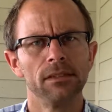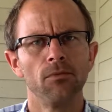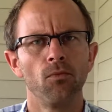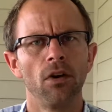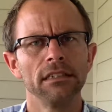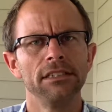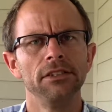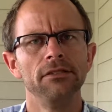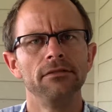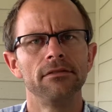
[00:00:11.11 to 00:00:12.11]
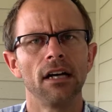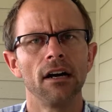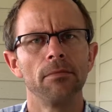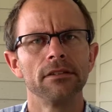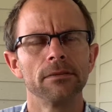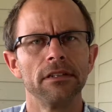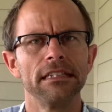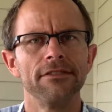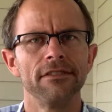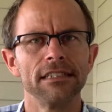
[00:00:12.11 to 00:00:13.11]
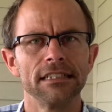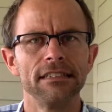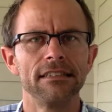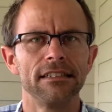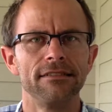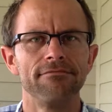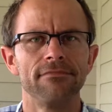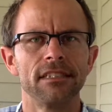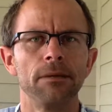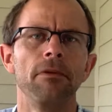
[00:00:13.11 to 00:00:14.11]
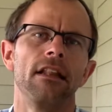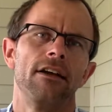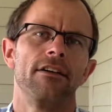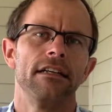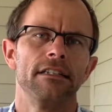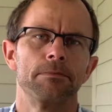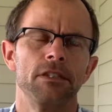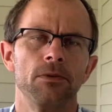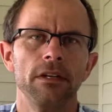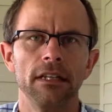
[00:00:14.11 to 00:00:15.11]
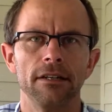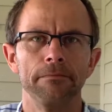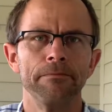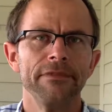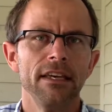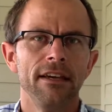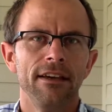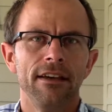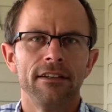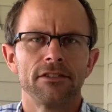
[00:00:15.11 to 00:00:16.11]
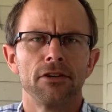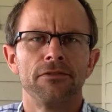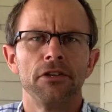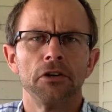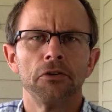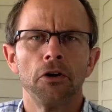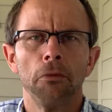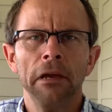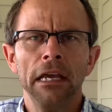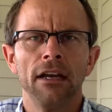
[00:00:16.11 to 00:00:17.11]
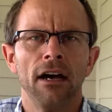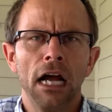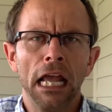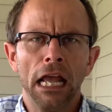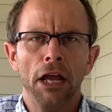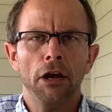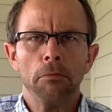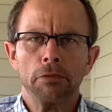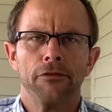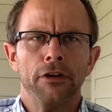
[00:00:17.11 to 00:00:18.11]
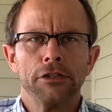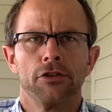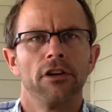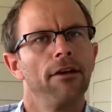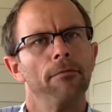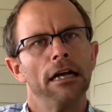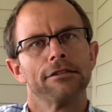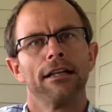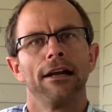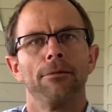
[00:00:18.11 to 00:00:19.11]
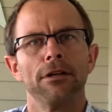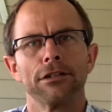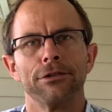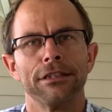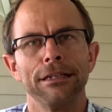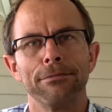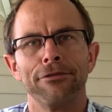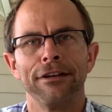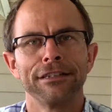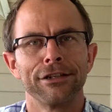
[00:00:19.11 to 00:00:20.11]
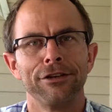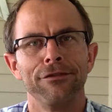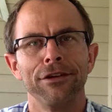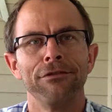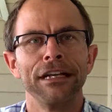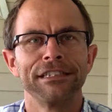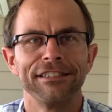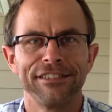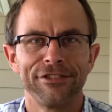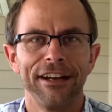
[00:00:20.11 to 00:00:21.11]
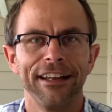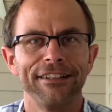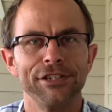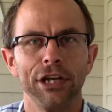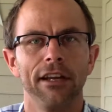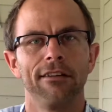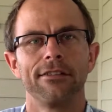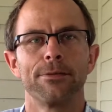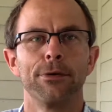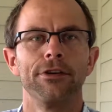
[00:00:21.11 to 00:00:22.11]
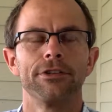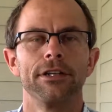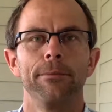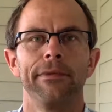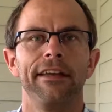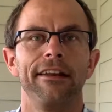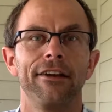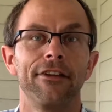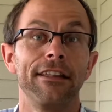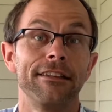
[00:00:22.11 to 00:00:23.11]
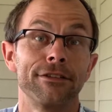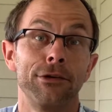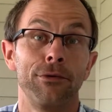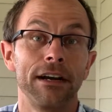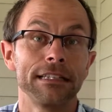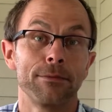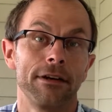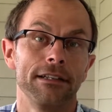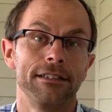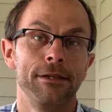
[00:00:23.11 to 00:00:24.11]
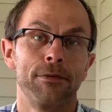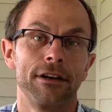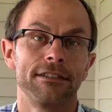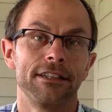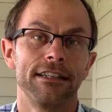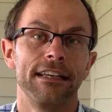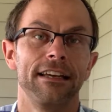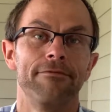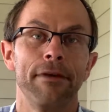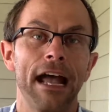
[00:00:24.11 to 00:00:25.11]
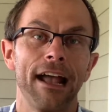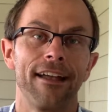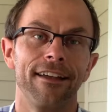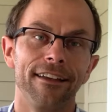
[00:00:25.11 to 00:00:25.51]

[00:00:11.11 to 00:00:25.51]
want to talk about some of the differences and similarities between them. So if you don't know me, I am Professor Dave Maslach. I'm an Associate Professor of Innovation Strategy and Entrepreneurship, and I created this whole reciprocity project to give back